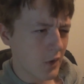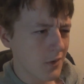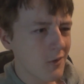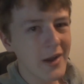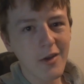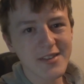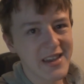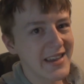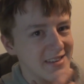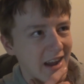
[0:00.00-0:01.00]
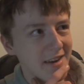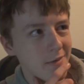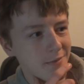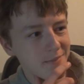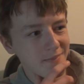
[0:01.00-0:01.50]
Although I gotta say, it's kind
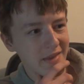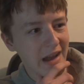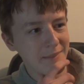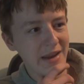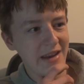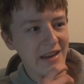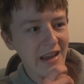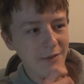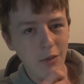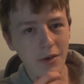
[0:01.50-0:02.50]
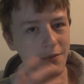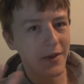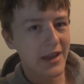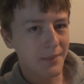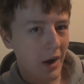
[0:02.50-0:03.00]
of, I mean, if you want to
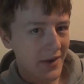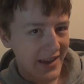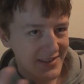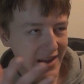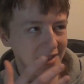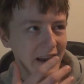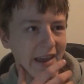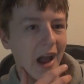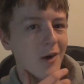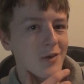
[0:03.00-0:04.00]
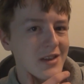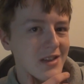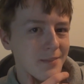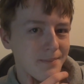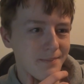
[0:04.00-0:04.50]
think about it, it's kind of like, how
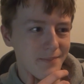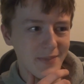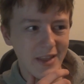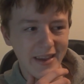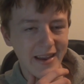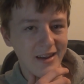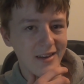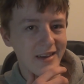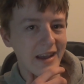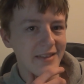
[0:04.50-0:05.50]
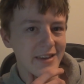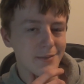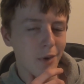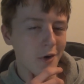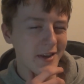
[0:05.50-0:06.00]
did the killer get
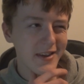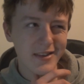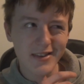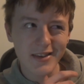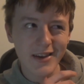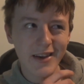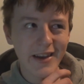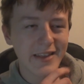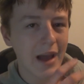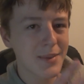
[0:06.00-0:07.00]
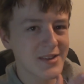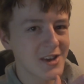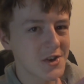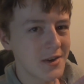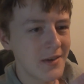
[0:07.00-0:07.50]
these bodies in that
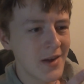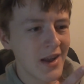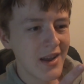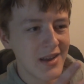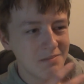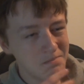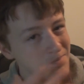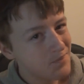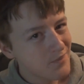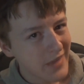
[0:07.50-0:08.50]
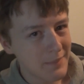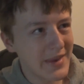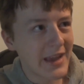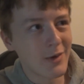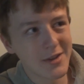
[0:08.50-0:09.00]
position? I
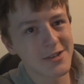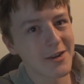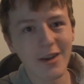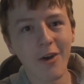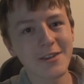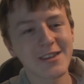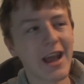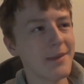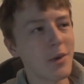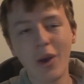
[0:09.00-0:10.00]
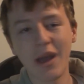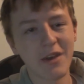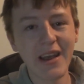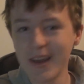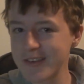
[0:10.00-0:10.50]
mean, it would have took a lot of time, but
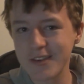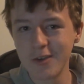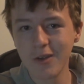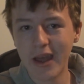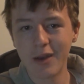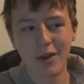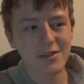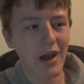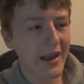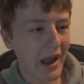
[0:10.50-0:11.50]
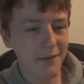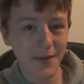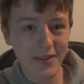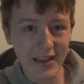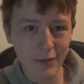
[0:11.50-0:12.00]
whatever. It looks cool anyway. So I
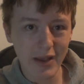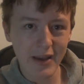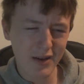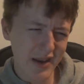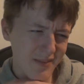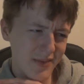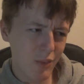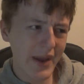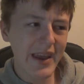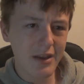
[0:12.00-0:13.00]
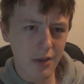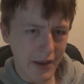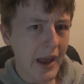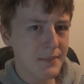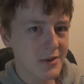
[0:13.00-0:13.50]
think the way
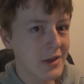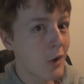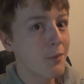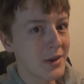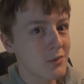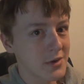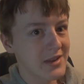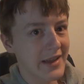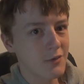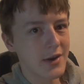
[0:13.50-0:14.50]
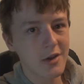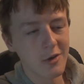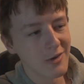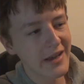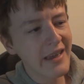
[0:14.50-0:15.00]
the episode opened was like really
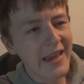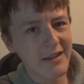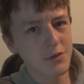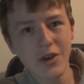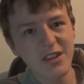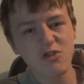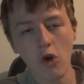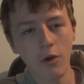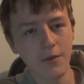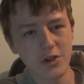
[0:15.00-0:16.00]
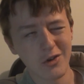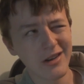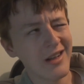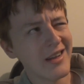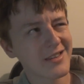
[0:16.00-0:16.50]
cool. Like, it's a really strong
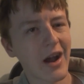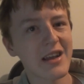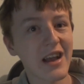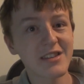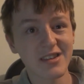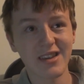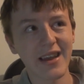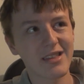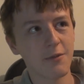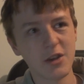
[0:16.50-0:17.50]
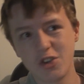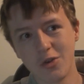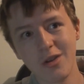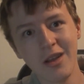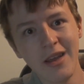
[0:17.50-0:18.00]
visual. So I just liked the
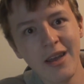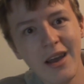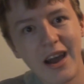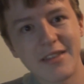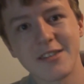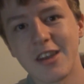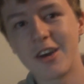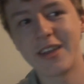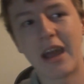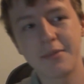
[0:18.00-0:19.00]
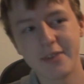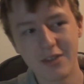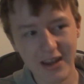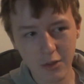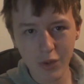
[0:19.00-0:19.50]
visual at the start of the
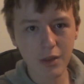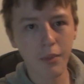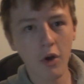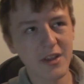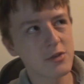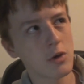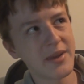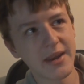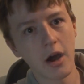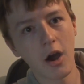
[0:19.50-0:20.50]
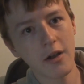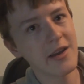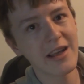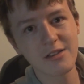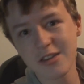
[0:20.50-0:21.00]
episode. Like, the way the bodies were being
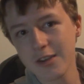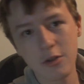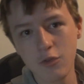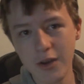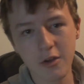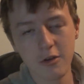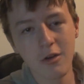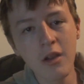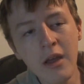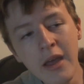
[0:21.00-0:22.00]
hung, it just looked really cool.